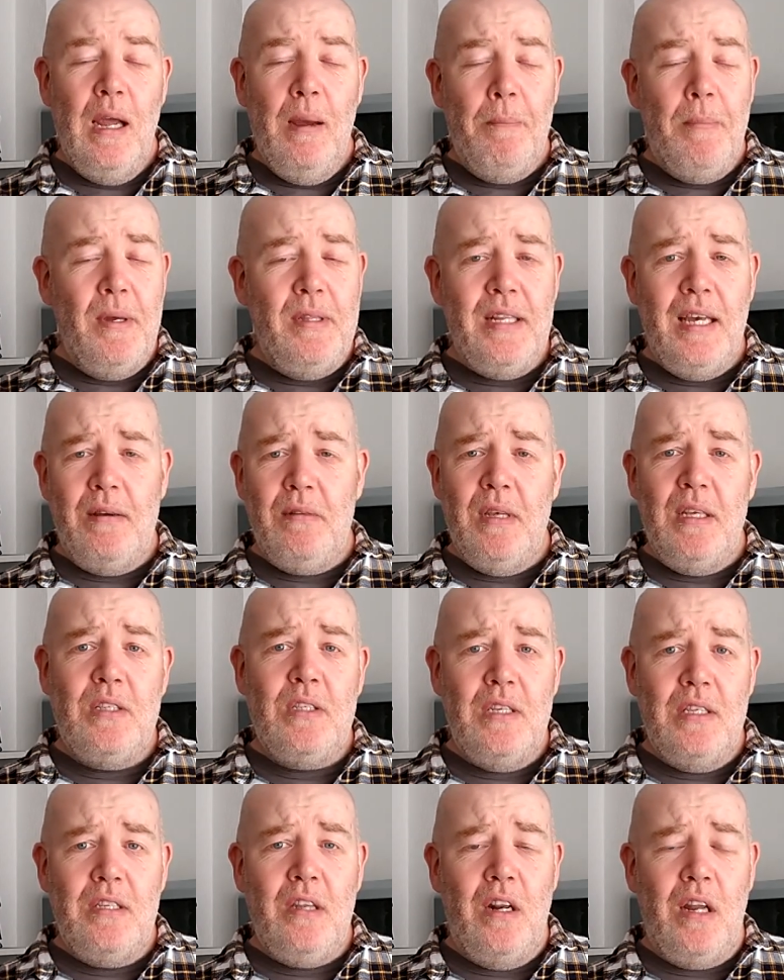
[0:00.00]
But no,
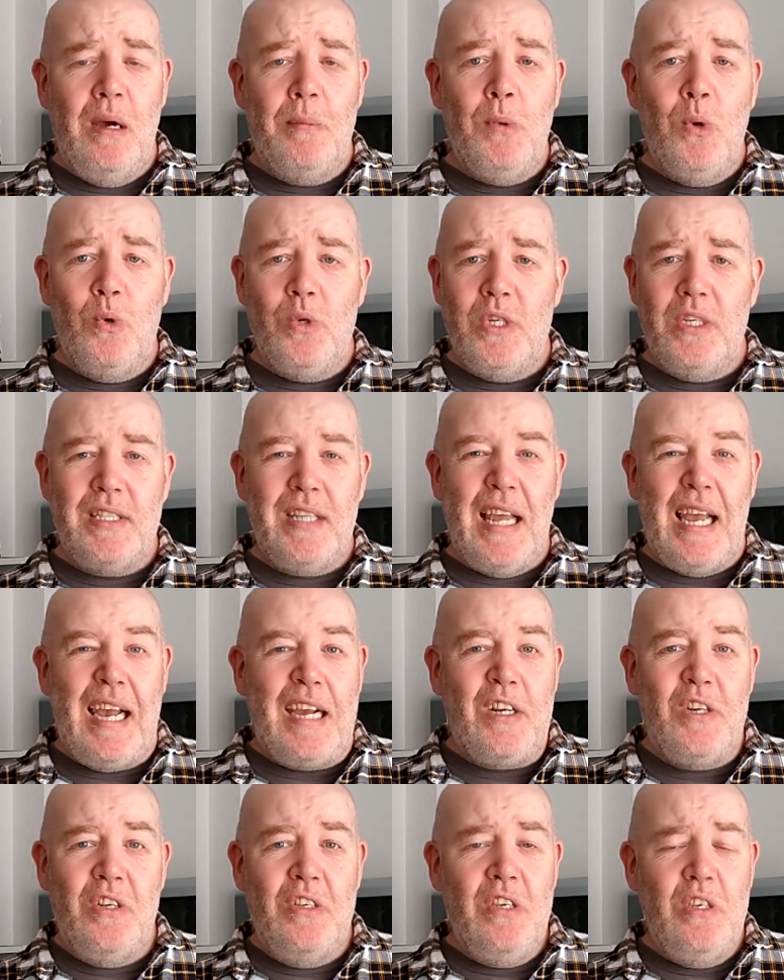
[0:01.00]
it's a lot more just
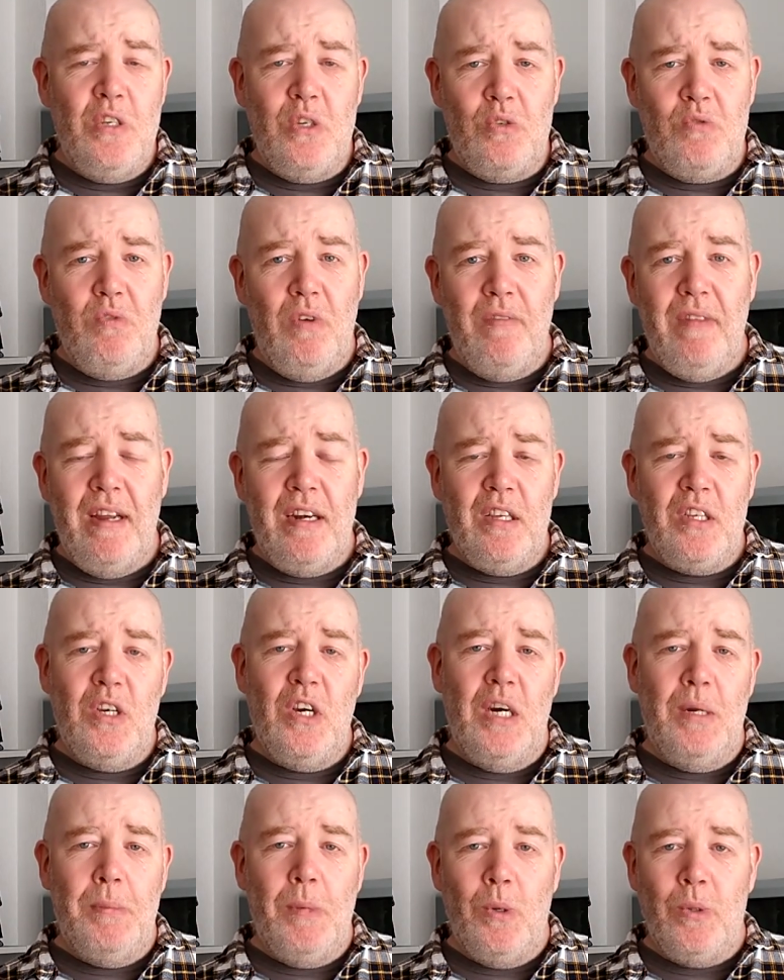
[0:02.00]
action. You just run around and
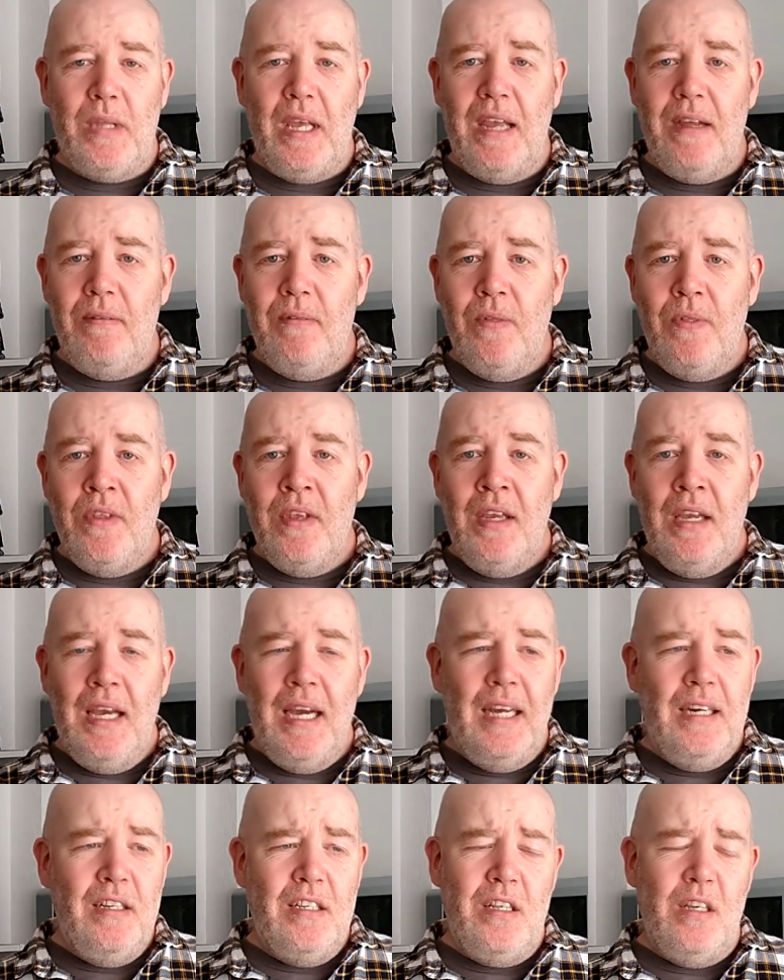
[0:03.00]
gun them all down,
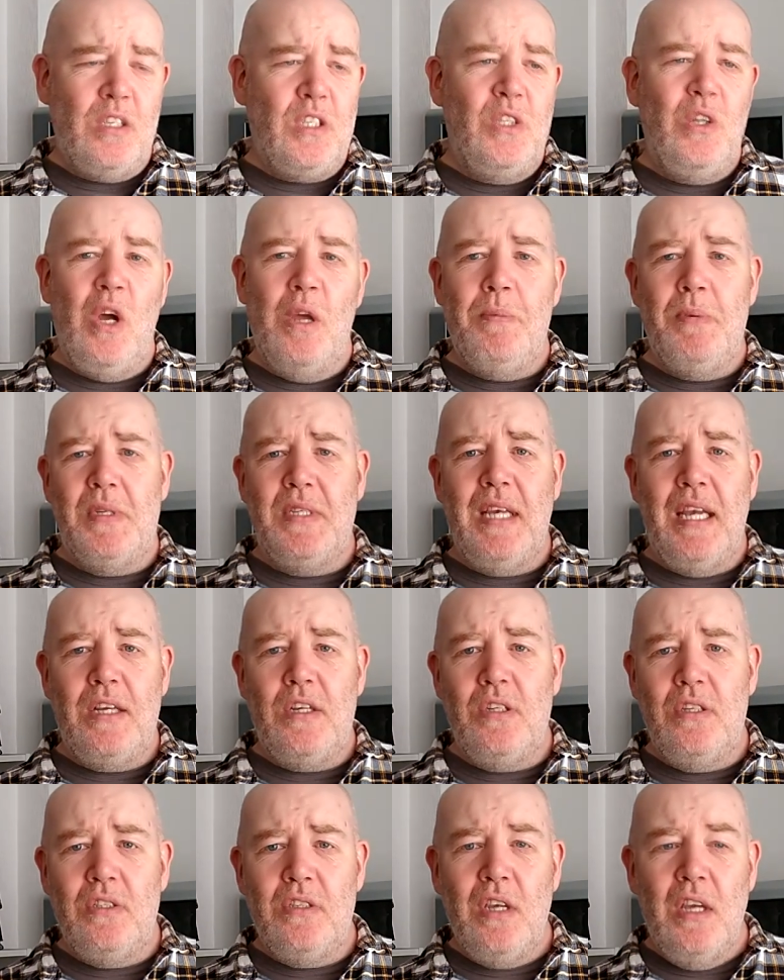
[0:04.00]
and there's like sniper
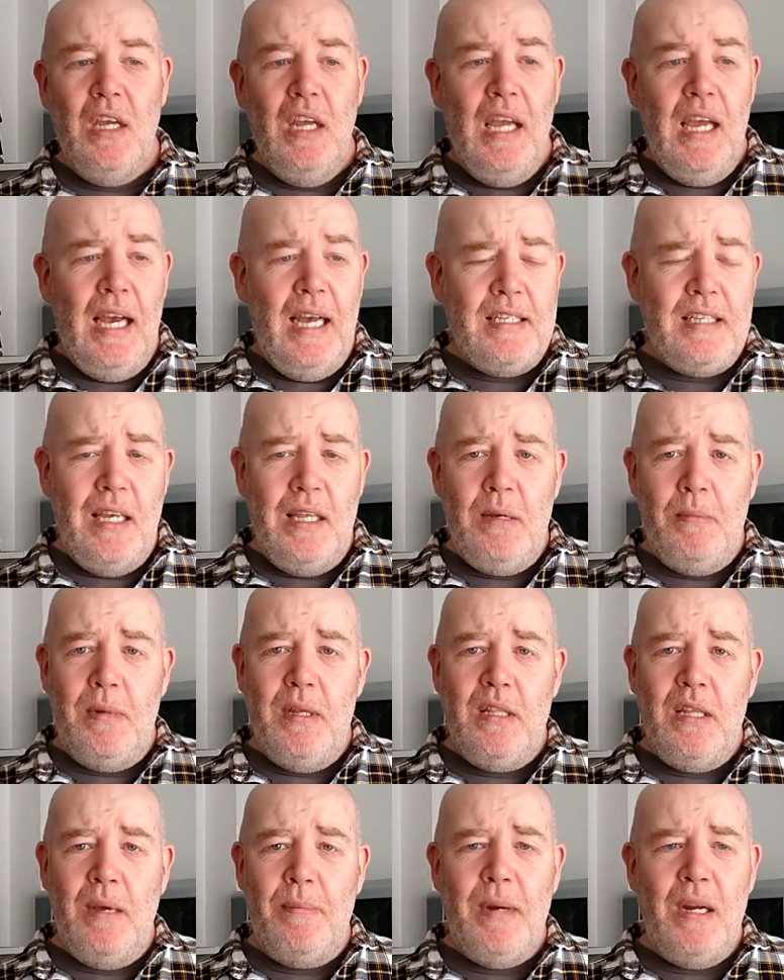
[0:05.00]
sections. I say, I'm
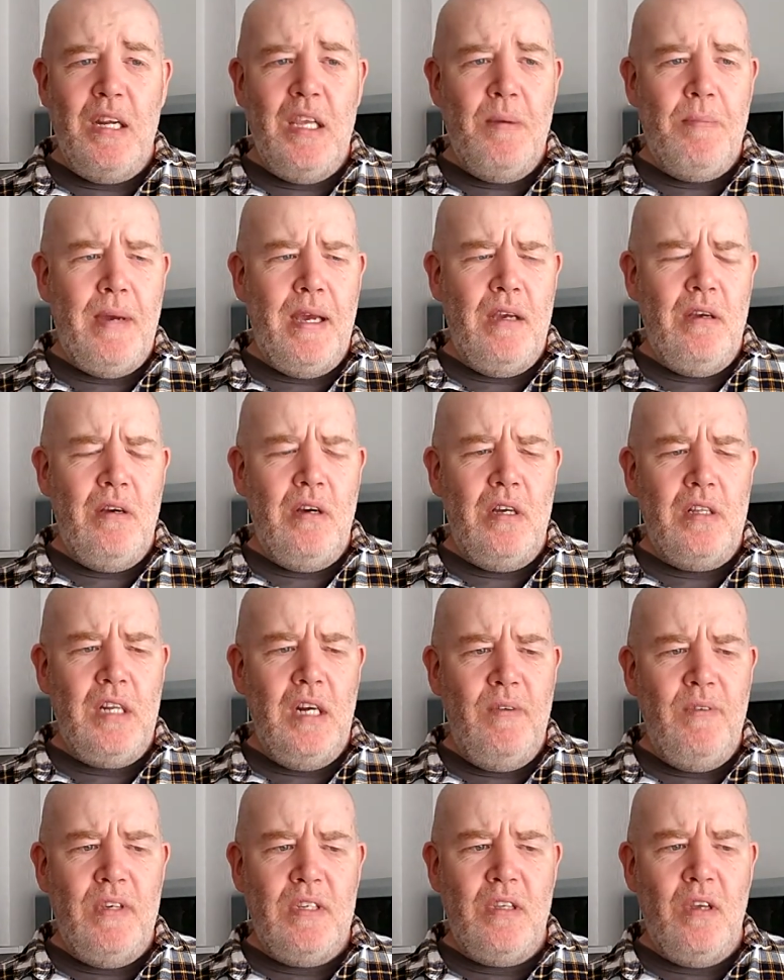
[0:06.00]
only about, I don't
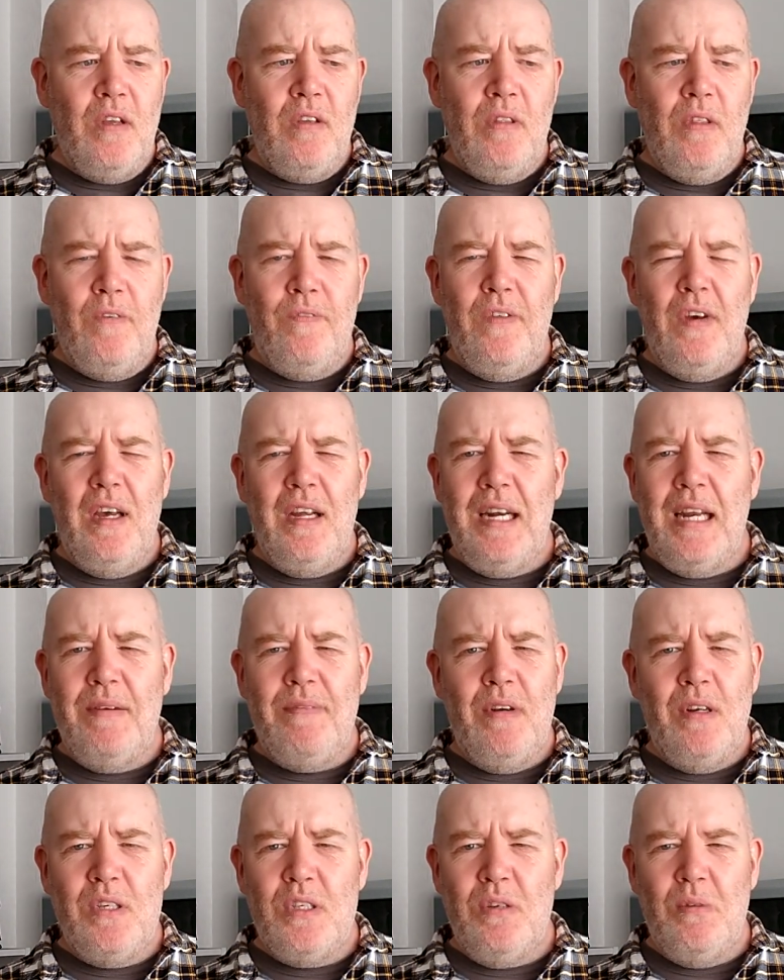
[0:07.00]
know if it's like the third
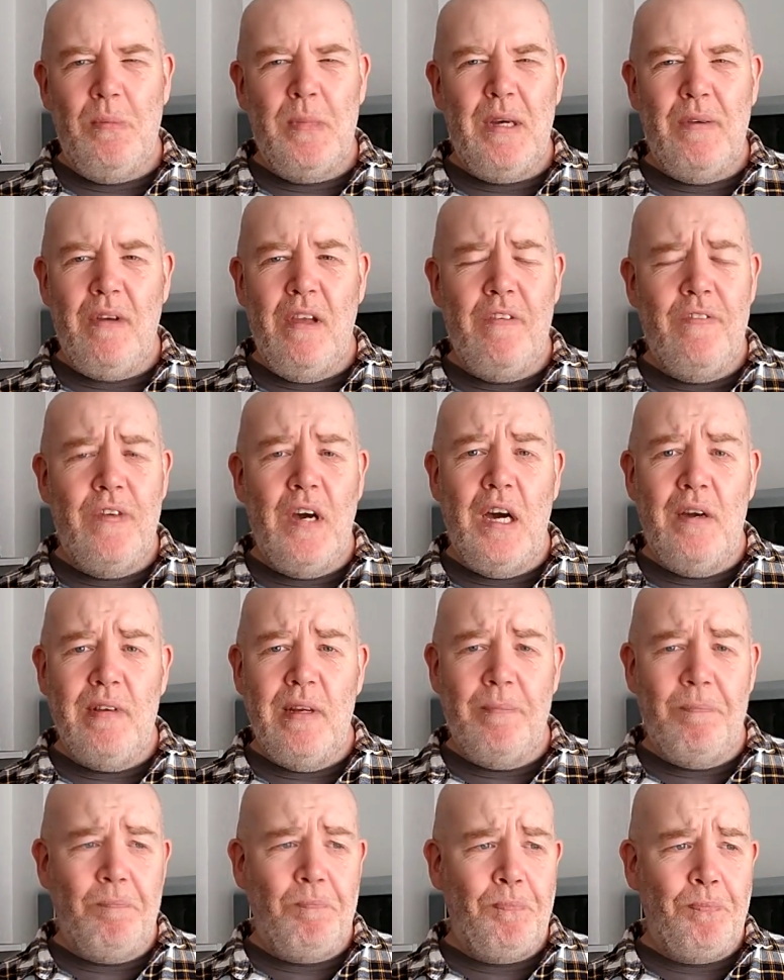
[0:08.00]
level or something, I'm not very far in.